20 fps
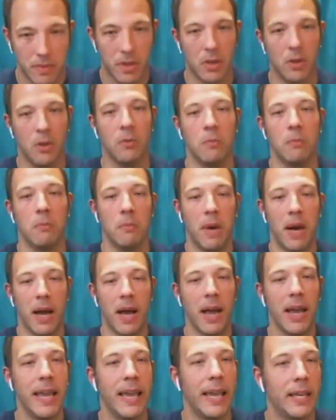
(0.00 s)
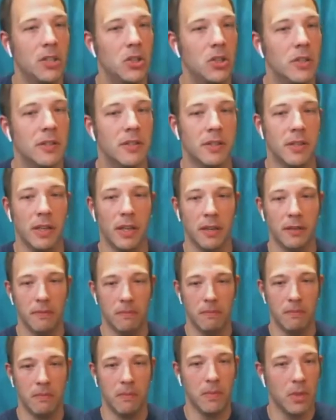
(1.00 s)
my agency.
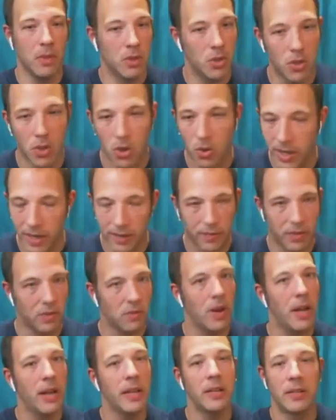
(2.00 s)
You don't have the right